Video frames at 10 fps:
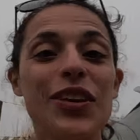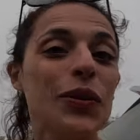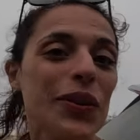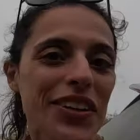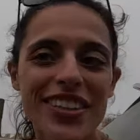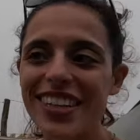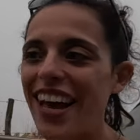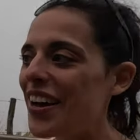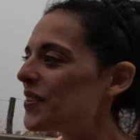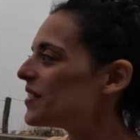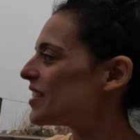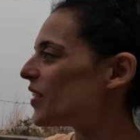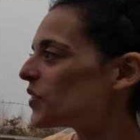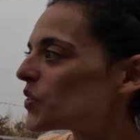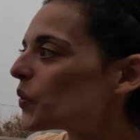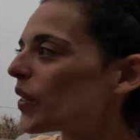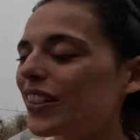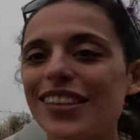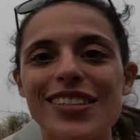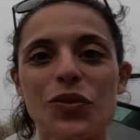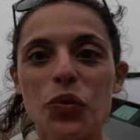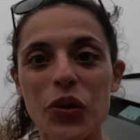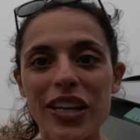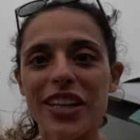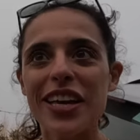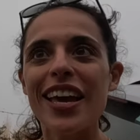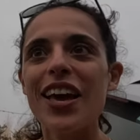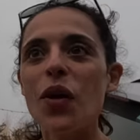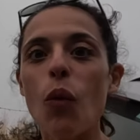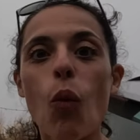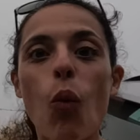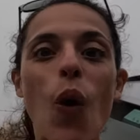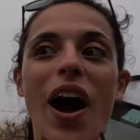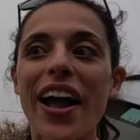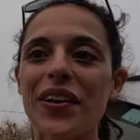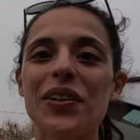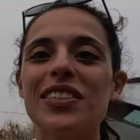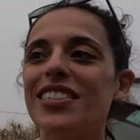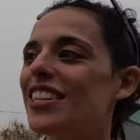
cute little towns. It's also like this really wild